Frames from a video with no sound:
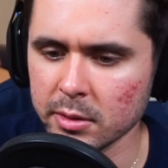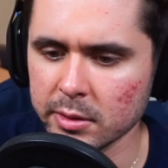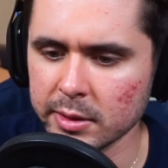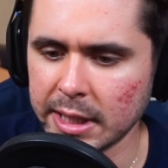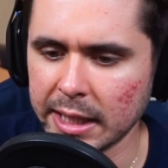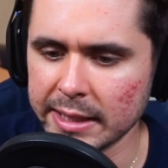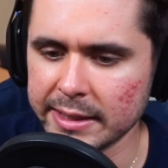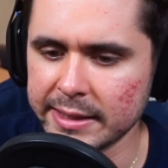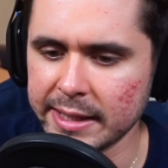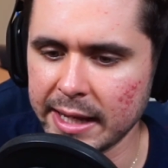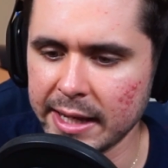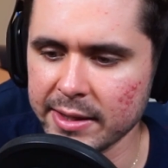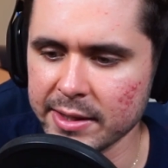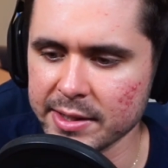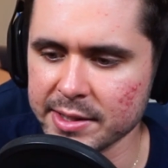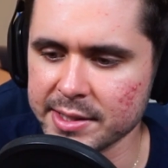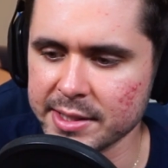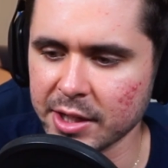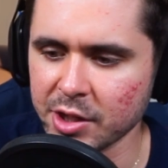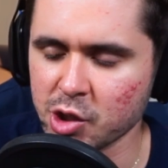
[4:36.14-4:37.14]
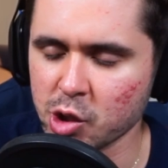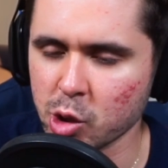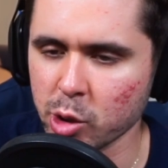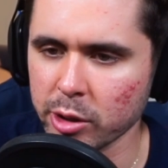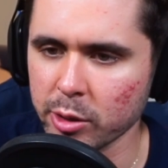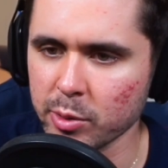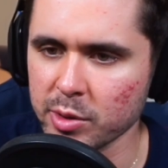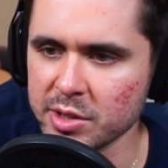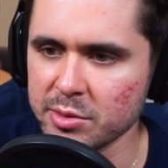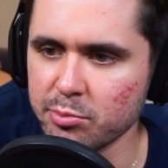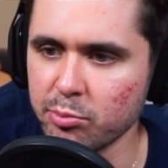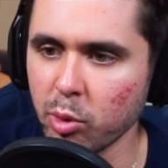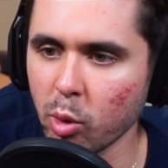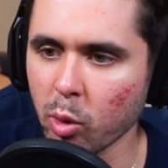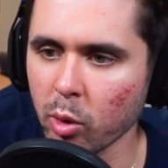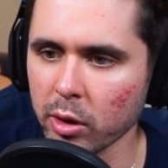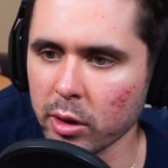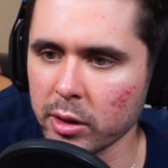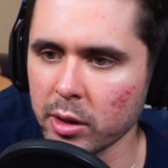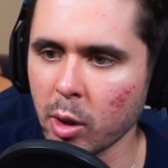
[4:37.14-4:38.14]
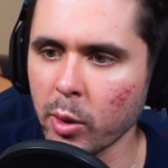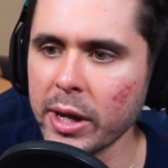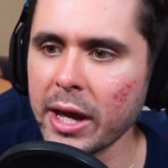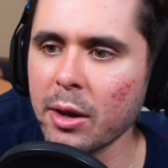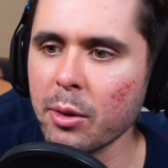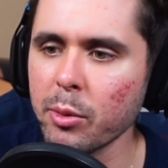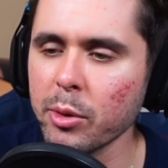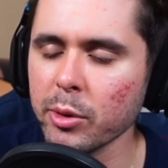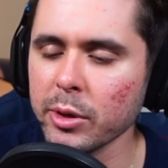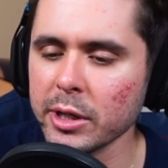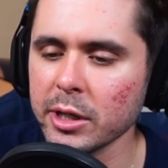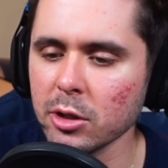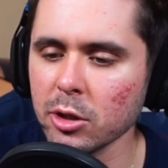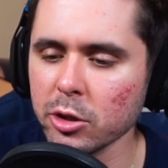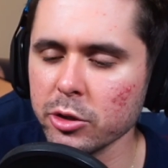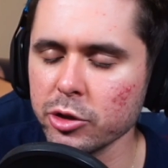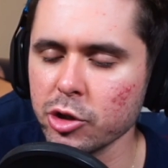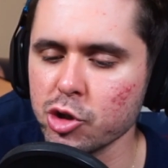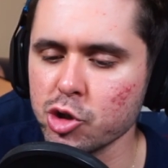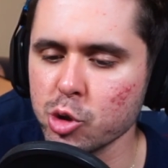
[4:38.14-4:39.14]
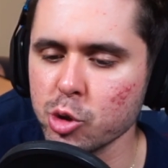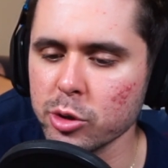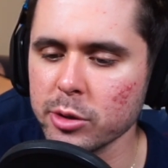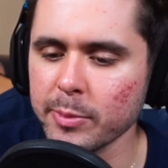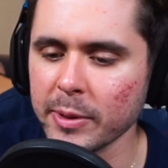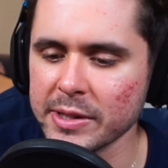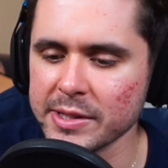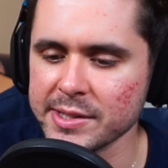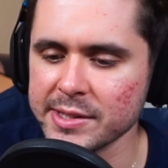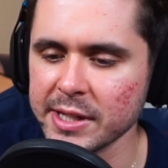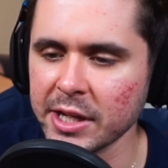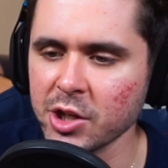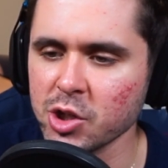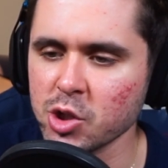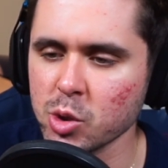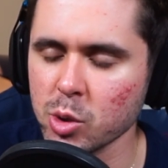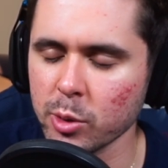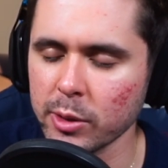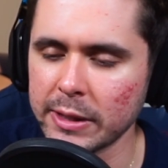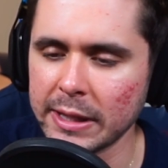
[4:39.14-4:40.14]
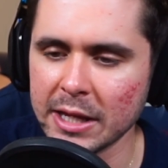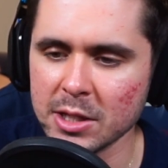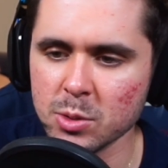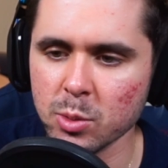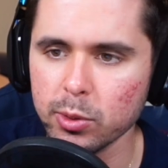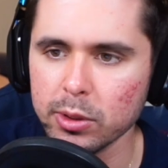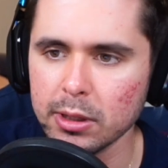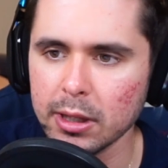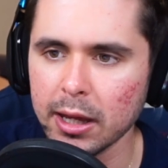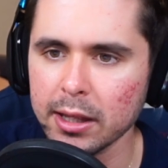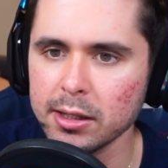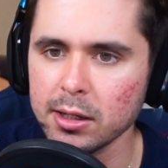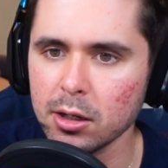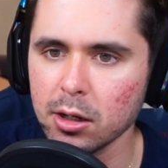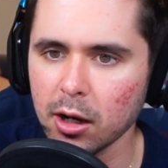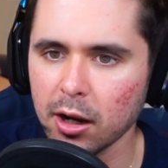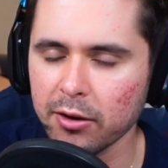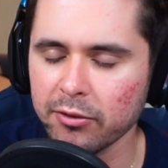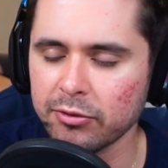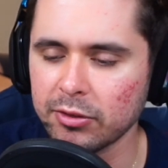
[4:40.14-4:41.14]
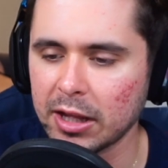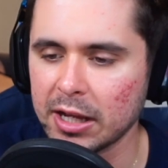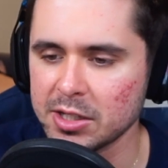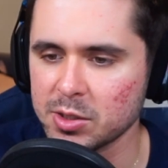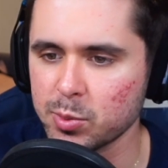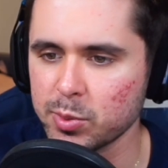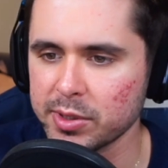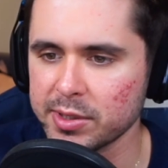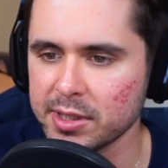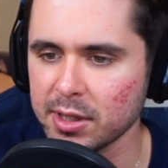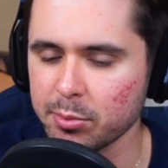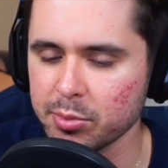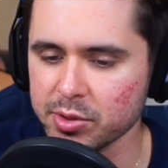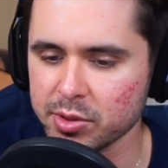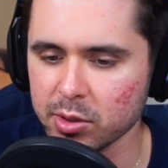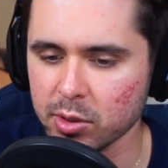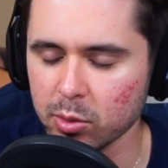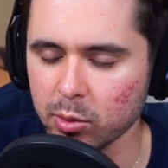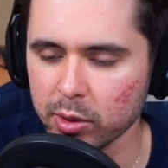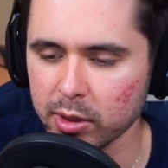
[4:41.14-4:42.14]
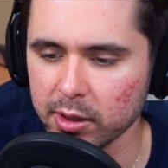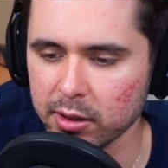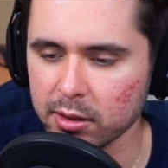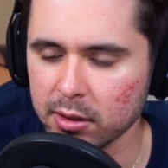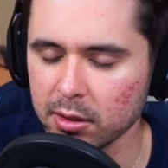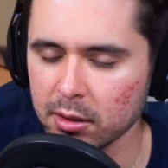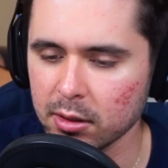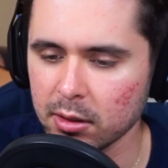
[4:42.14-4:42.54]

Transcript: That day the sanctuary was born. Oh yeah, we were going to learn the truth about the sanctuary. That's what we ended off last week's episode with.